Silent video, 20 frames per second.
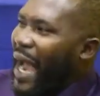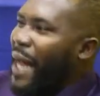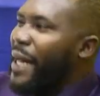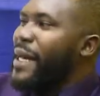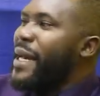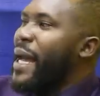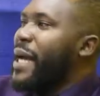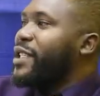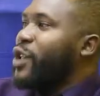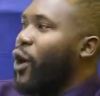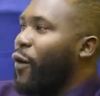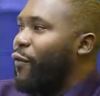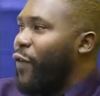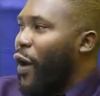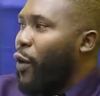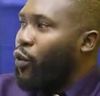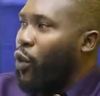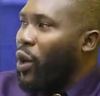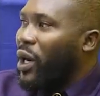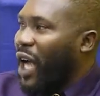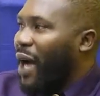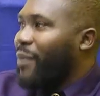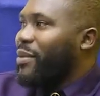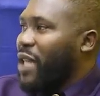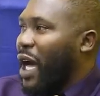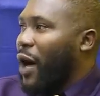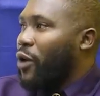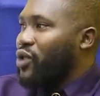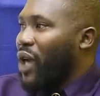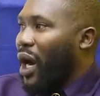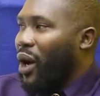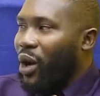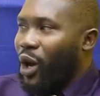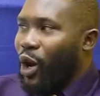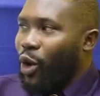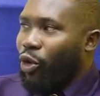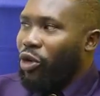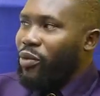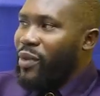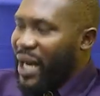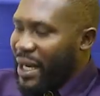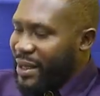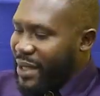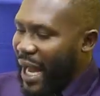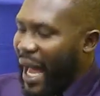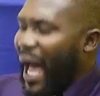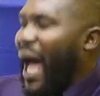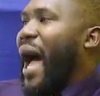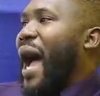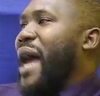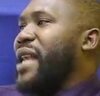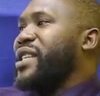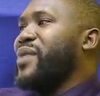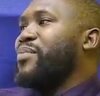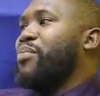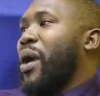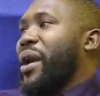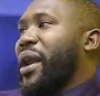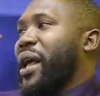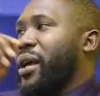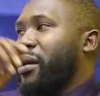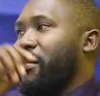and nature of Franko comes out. Only because a di bone.